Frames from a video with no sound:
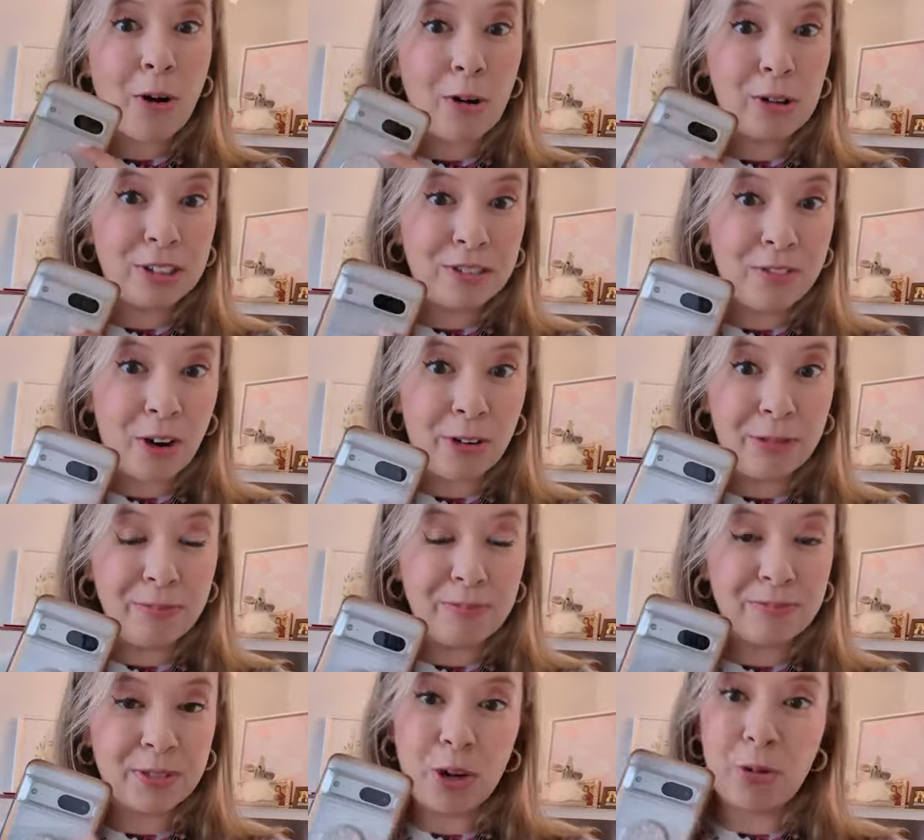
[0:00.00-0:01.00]
old phone,
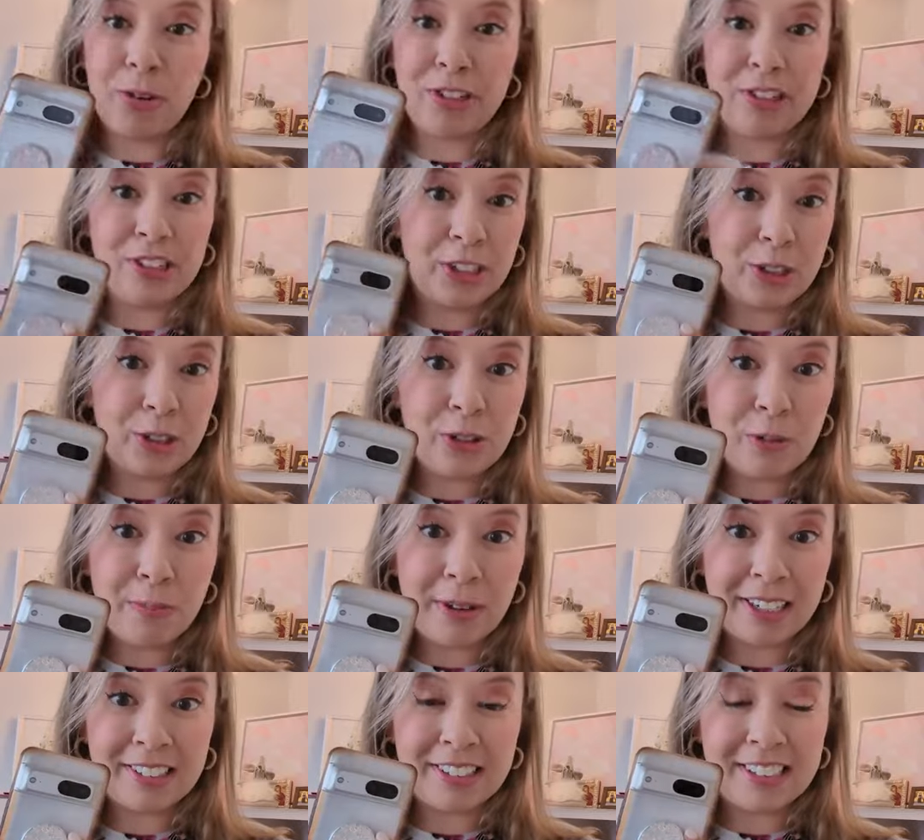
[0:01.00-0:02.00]
which is a Google
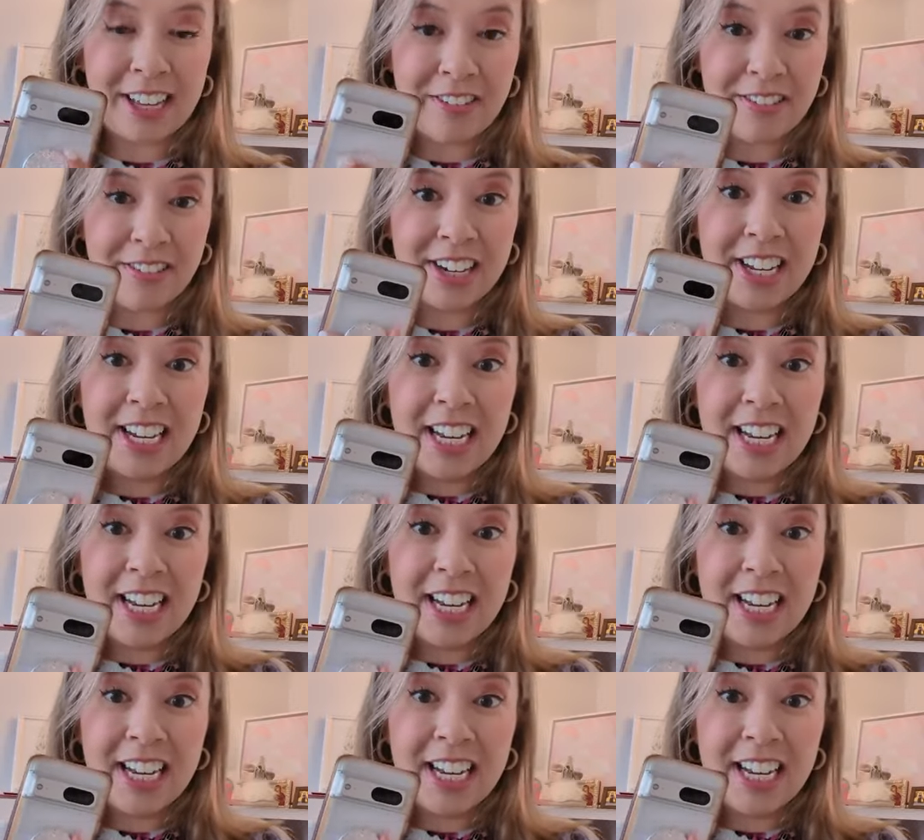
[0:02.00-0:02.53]
Pixel 7,